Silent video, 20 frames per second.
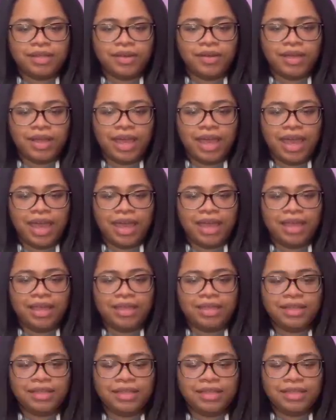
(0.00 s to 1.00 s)
Okay.
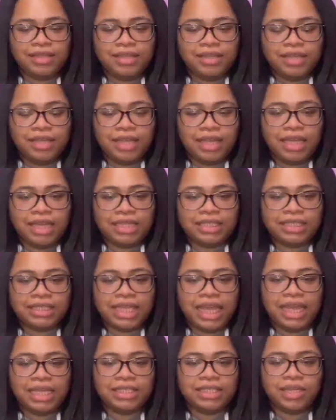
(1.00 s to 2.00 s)
Get a
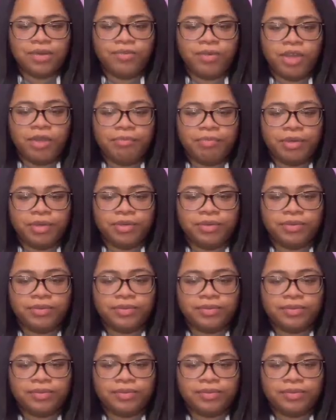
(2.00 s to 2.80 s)
steak somewhere, boo.